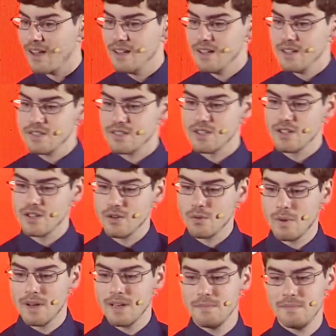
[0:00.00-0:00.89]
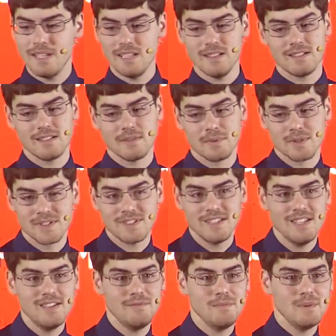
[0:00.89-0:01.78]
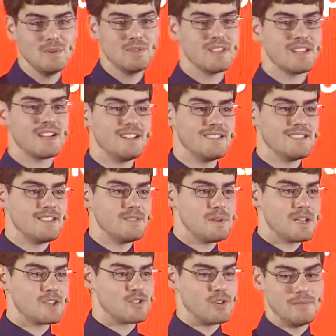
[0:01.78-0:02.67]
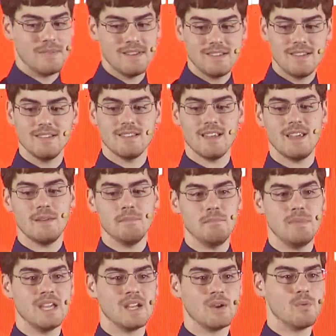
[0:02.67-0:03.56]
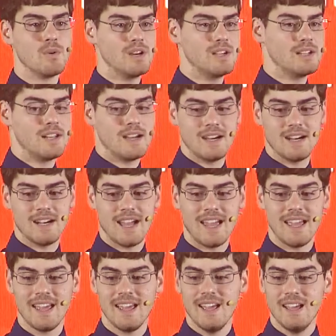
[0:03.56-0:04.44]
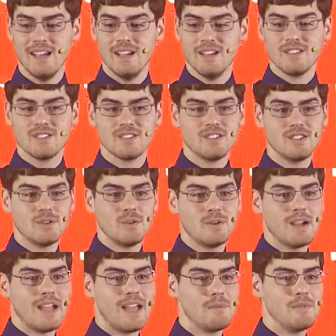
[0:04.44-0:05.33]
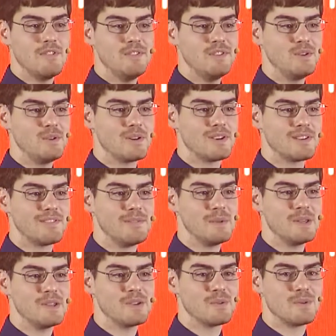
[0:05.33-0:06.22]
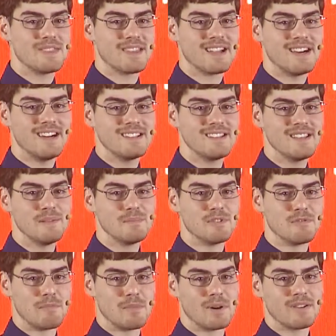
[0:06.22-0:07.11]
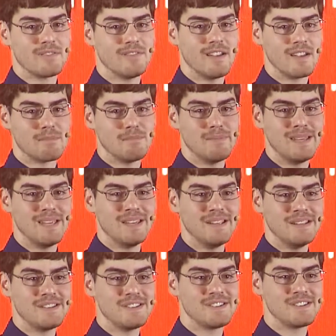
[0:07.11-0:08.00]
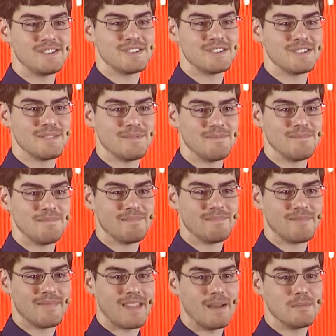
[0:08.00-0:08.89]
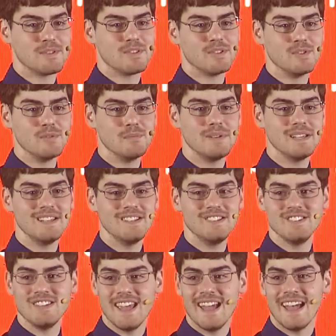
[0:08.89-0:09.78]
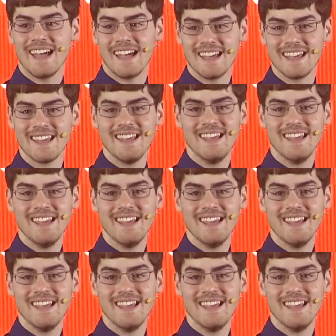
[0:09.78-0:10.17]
So what it means to perceive music on the spectrum, this is a big one. So how many of you are familiar with the concept of perfect pitch? Absolute pitch, yeah.